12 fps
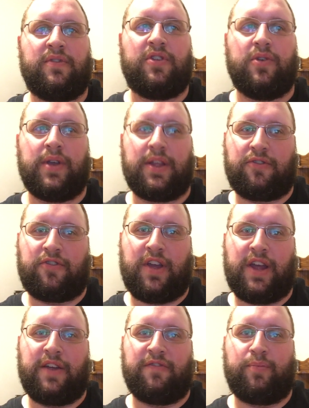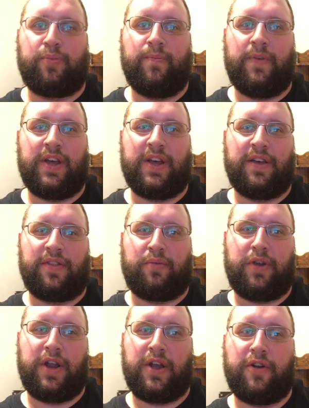2 hits shy of
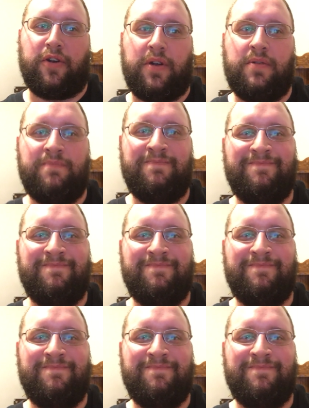300.